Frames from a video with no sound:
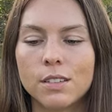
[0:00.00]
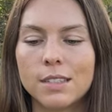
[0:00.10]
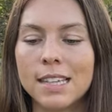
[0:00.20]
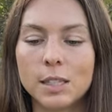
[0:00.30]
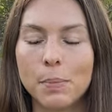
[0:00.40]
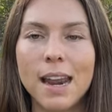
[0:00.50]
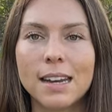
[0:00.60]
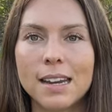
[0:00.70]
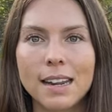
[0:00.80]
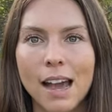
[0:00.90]

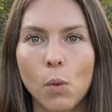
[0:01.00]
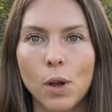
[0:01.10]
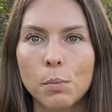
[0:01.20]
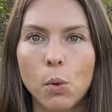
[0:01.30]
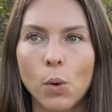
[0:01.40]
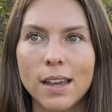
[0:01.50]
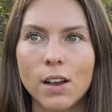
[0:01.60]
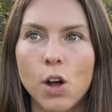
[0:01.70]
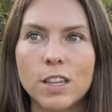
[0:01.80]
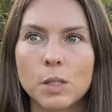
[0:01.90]
dissipated at one point,
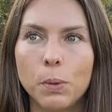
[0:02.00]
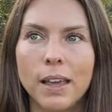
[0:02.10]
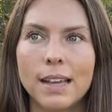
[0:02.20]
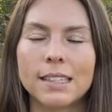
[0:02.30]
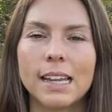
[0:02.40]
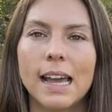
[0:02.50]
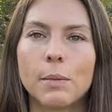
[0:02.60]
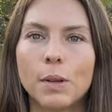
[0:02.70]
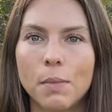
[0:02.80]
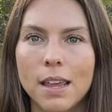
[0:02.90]
all these plans that I had
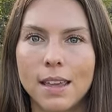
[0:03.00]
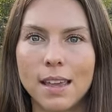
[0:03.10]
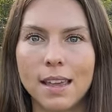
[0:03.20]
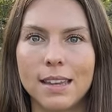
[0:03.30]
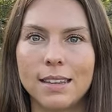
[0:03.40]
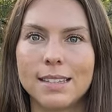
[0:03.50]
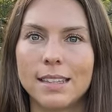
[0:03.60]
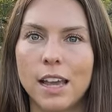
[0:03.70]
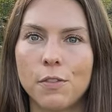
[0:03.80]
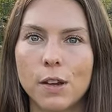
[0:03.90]
been making and this
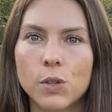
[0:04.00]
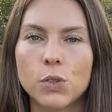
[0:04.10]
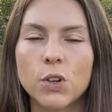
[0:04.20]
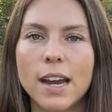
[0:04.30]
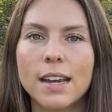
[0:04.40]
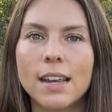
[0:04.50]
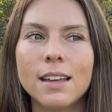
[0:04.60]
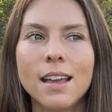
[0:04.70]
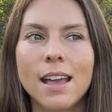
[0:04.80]
life I was creating.